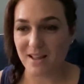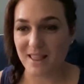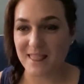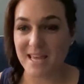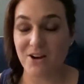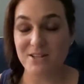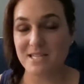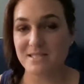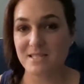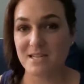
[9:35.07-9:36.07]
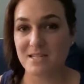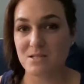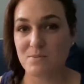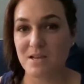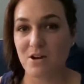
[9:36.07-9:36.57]
they are designated
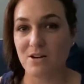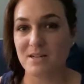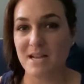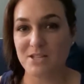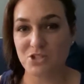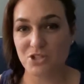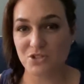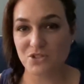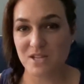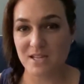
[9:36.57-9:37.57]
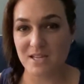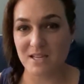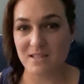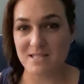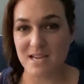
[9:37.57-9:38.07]
to be our nature
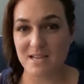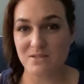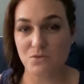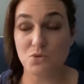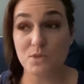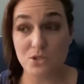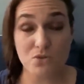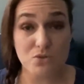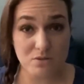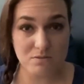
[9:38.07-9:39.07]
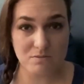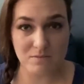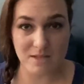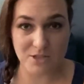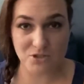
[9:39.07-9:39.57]
study days, which we do
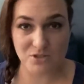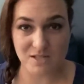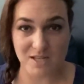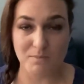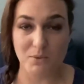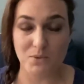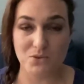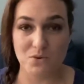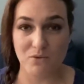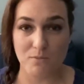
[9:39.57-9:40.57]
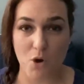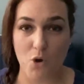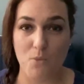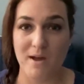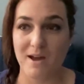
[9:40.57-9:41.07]
nature study, but we do it from
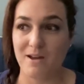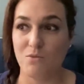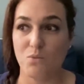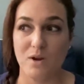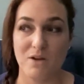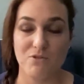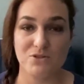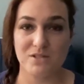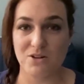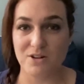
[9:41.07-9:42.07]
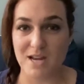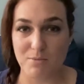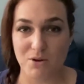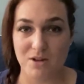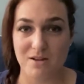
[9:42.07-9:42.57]
home and whatever's in our
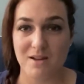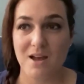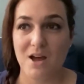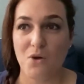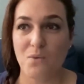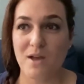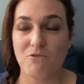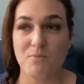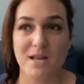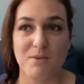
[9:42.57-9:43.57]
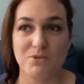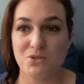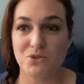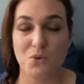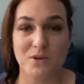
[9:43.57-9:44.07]
neighborhood. We haven't been able
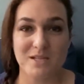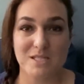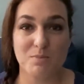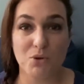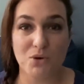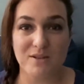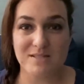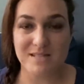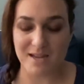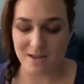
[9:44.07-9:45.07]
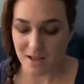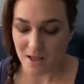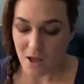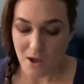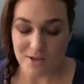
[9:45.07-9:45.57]
to go and explore outside.
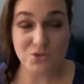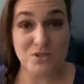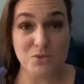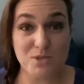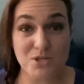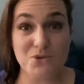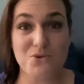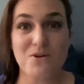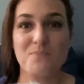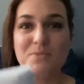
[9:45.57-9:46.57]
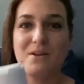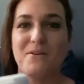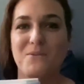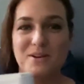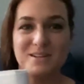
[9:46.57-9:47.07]
As soon as we do,
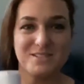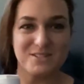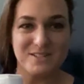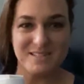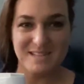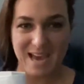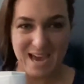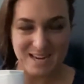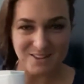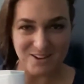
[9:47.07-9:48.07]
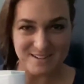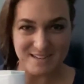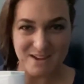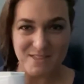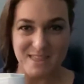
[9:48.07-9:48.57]
we're gonna start cataloging
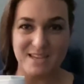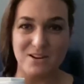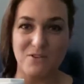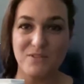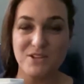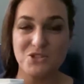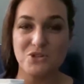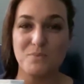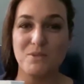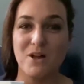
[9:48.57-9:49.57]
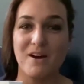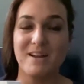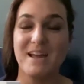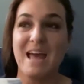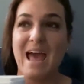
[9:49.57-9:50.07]
everything in our field trip log.
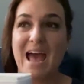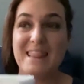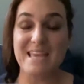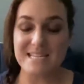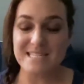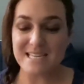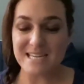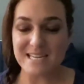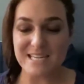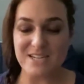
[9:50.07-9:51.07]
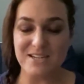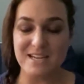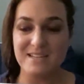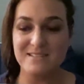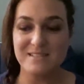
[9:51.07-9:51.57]
And the idea here
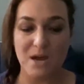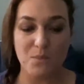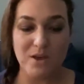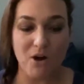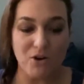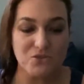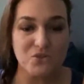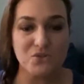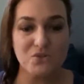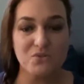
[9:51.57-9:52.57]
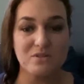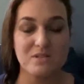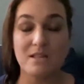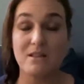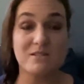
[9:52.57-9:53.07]
is that we also
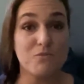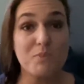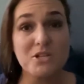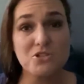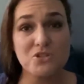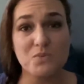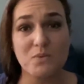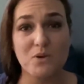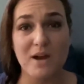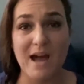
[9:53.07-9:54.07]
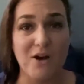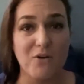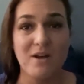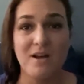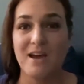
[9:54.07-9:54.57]
take lots of pictures when we're
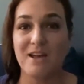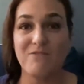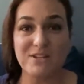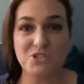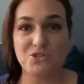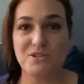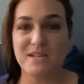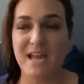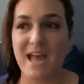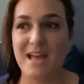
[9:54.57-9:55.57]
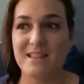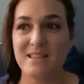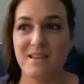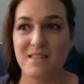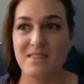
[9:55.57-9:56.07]
out adventuring,
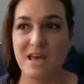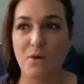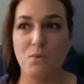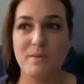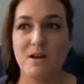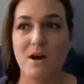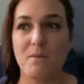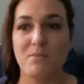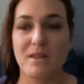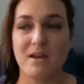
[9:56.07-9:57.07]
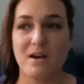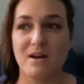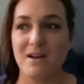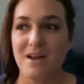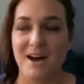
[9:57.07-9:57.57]
and that will become like
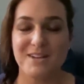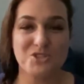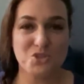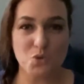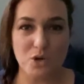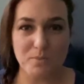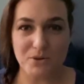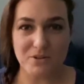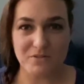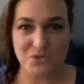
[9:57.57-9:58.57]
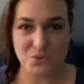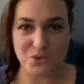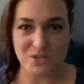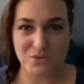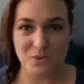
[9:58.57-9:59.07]
a storybook of
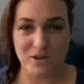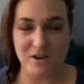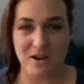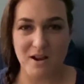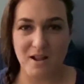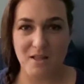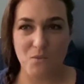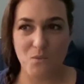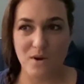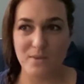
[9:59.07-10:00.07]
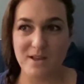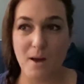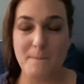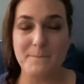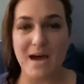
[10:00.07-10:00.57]
sorts, where when we
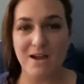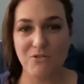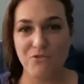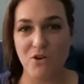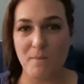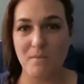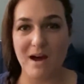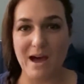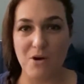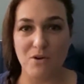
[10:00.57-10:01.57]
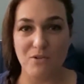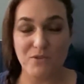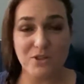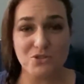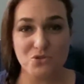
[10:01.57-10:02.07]
come back from our
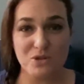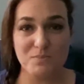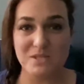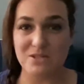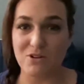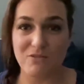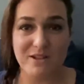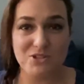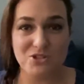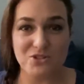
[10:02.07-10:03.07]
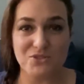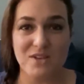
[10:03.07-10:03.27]
field trips and our adventures,